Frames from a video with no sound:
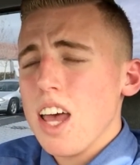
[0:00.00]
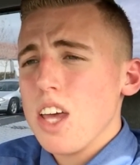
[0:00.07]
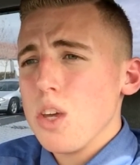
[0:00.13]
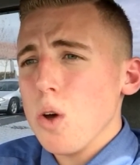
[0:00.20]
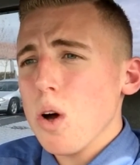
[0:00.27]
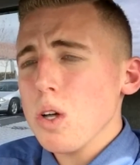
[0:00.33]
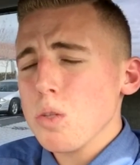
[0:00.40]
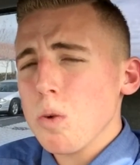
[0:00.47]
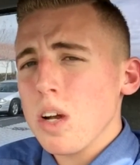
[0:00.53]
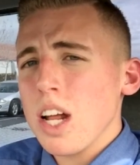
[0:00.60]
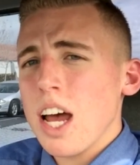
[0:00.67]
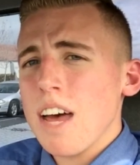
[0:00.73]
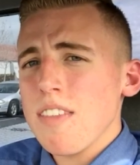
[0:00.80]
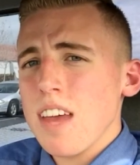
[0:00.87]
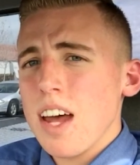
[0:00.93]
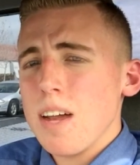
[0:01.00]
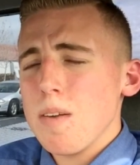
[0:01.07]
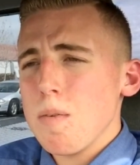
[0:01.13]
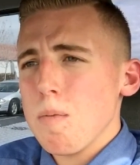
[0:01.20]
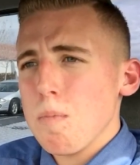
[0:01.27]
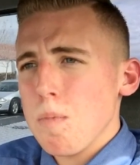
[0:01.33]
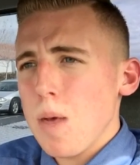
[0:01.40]
You always want to have that
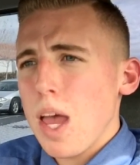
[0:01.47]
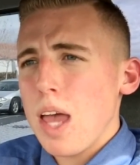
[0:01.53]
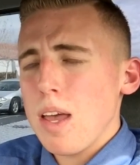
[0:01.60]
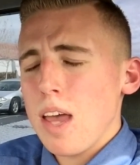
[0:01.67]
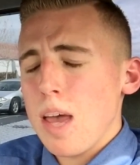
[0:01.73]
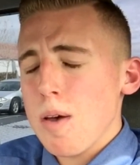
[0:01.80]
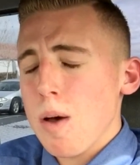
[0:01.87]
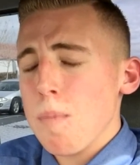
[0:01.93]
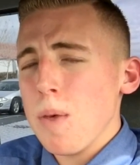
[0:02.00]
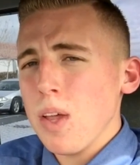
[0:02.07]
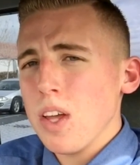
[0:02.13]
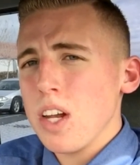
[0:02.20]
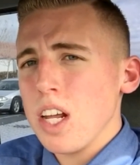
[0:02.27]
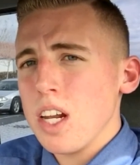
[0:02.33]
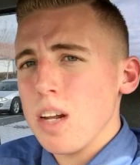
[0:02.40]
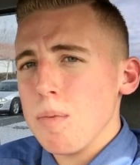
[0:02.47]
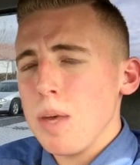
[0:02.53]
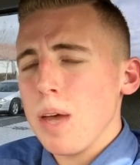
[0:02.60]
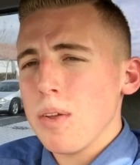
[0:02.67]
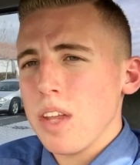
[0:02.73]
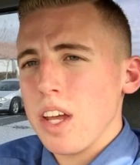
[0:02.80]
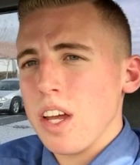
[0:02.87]
ability to be
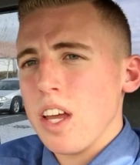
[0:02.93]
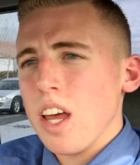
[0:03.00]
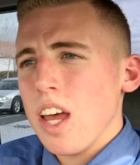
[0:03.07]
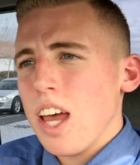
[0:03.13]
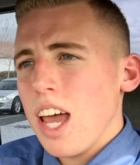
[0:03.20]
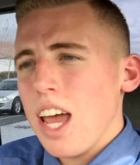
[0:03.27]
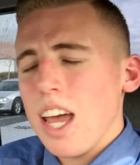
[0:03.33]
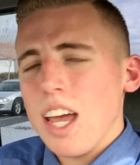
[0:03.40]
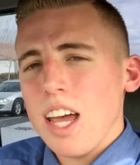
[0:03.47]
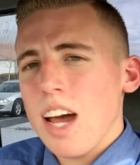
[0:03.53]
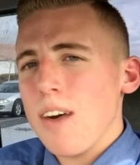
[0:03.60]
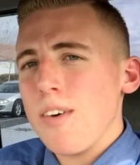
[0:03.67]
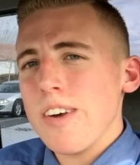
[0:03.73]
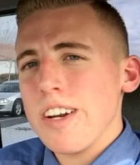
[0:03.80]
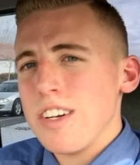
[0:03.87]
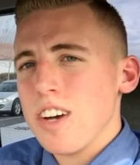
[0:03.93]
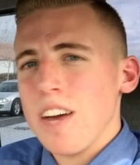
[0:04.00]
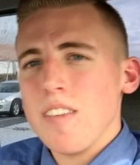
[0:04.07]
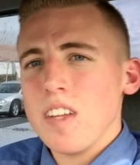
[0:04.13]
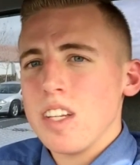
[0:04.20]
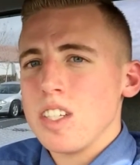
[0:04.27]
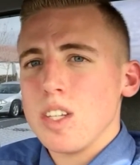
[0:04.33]
able to, hey, I want to drive
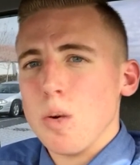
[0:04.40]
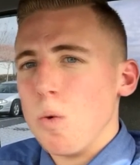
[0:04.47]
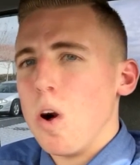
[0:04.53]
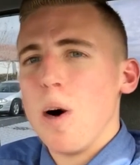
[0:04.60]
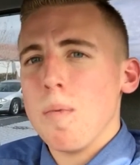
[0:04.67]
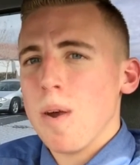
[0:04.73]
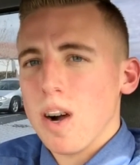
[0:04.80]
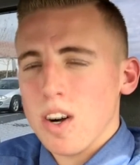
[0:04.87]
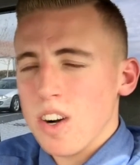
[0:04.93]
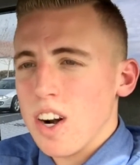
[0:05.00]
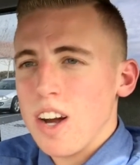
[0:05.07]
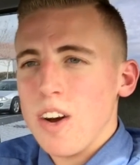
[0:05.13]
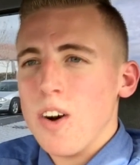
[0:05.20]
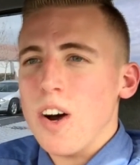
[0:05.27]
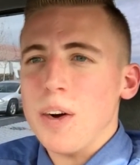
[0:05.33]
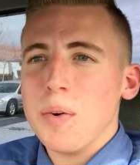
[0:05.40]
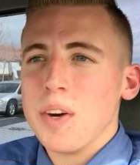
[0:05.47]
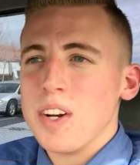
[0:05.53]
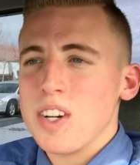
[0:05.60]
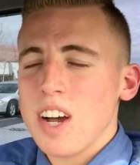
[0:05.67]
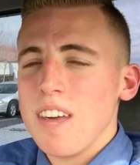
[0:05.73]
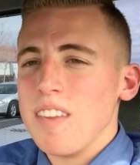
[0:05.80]
this to Walmart, or oh, I want
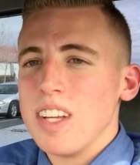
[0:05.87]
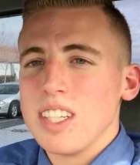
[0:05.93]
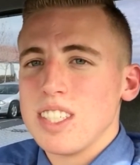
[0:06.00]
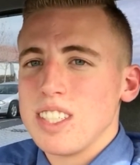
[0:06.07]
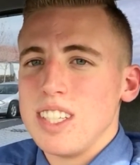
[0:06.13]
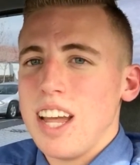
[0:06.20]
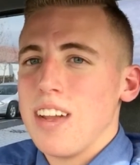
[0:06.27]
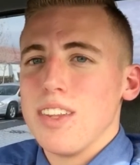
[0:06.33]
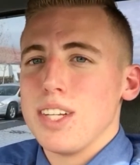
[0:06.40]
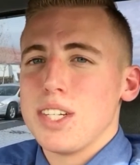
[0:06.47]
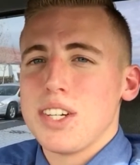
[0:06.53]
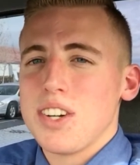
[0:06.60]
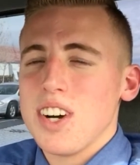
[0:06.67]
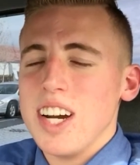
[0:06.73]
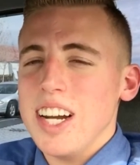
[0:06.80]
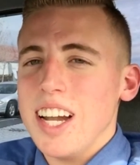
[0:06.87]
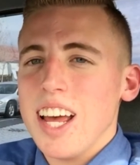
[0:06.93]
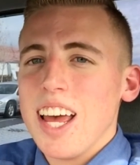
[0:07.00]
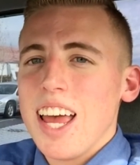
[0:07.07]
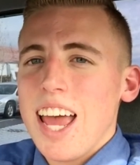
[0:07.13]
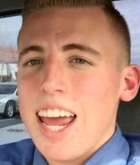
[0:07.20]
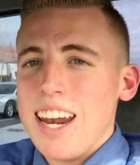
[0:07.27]
to drive this down the street
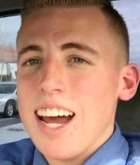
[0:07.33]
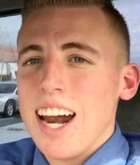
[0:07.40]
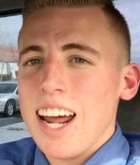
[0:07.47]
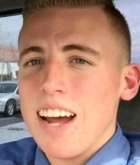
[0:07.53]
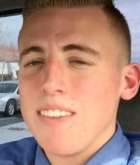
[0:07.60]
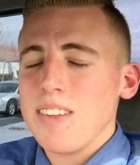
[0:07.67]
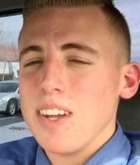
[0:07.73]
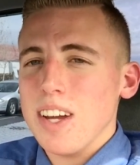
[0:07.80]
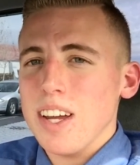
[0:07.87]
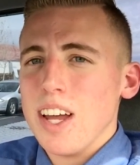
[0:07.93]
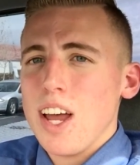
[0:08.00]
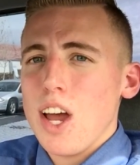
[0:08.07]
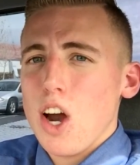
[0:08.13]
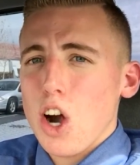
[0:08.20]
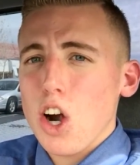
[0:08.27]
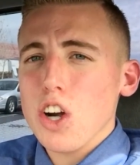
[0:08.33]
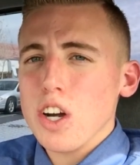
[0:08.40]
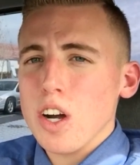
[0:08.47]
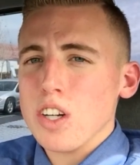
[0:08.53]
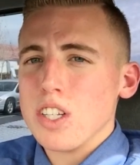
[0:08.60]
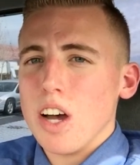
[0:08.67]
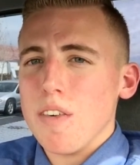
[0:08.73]
and not have to hurt
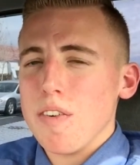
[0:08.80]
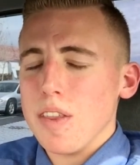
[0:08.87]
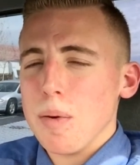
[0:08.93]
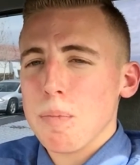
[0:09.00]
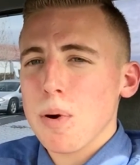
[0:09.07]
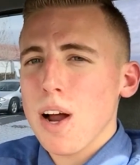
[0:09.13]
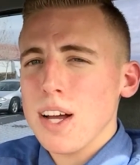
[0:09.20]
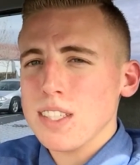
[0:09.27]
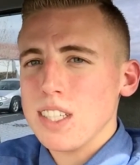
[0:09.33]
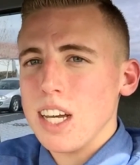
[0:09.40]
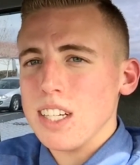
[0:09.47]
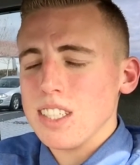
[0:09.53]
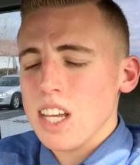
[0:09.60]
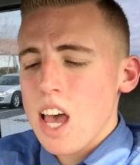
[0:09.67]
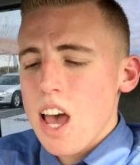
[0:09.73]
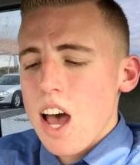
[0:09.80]
yourself in the process.